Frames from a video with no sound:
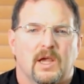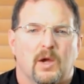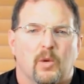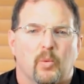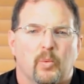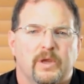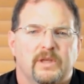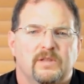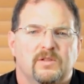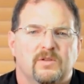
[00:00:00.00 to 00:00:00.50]

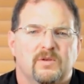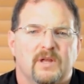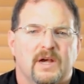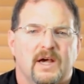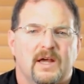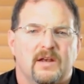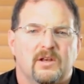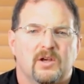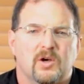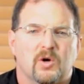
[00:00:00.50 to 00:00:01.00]
We do
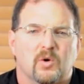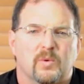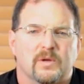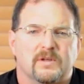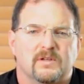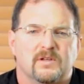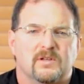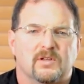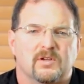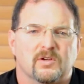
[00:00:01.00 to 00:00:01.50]
not know
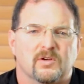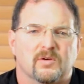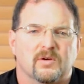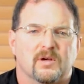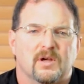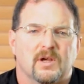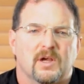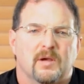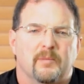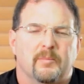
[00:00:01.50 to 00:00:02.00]
what to
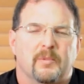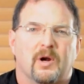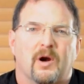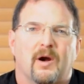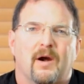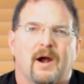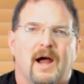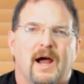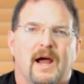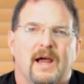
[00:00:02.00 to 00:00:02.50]
do, but
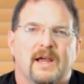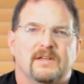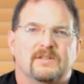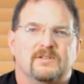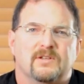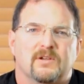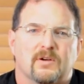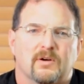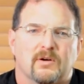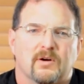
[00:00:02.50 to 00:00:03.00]
our
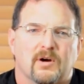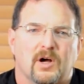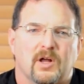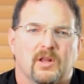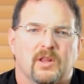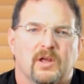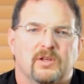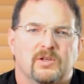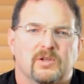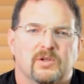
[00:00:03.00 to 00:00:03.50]
eyes are
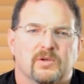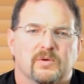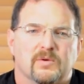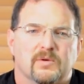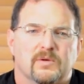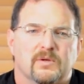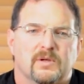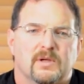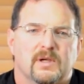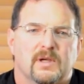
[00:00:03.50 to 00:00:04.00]
all on you.